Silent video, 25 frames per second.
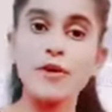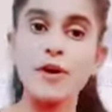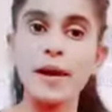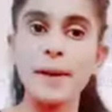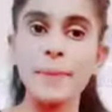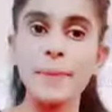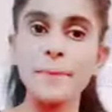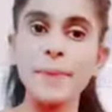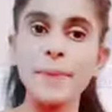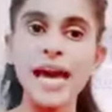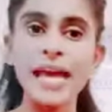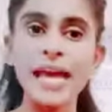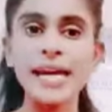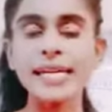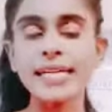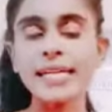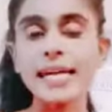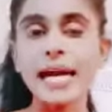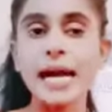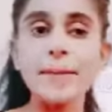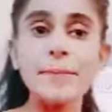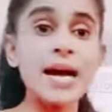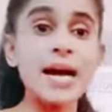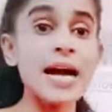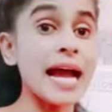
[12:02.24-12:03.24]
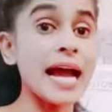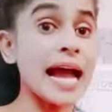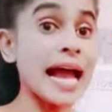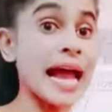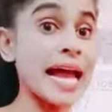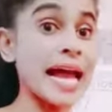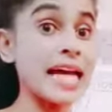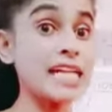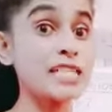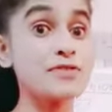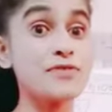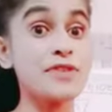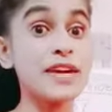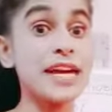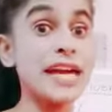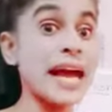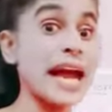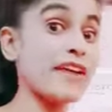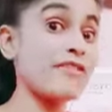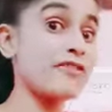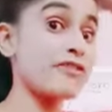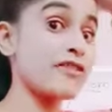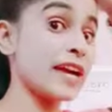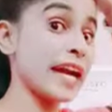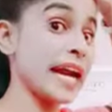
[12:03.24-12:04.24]
parenchyma, as we have
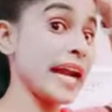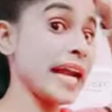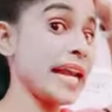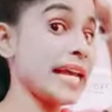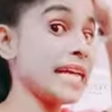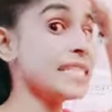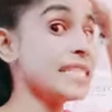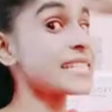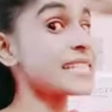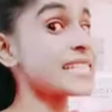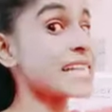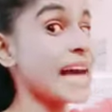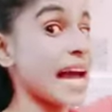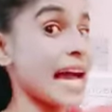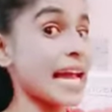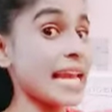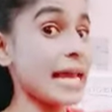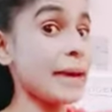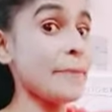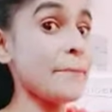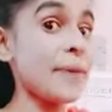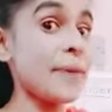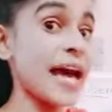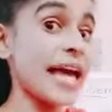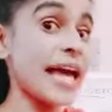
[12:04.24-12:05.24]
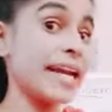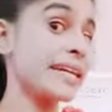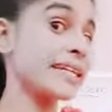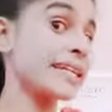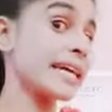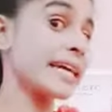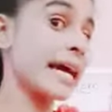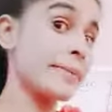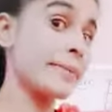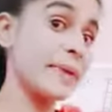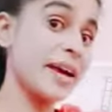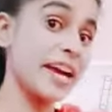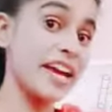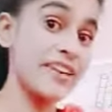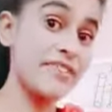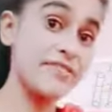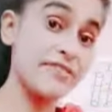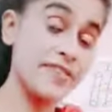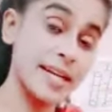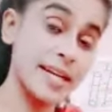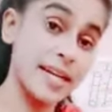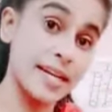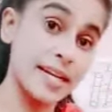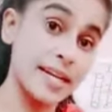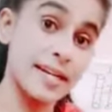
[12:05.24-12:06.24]
read in xylem parenchyma
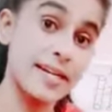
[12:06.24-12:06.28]
even,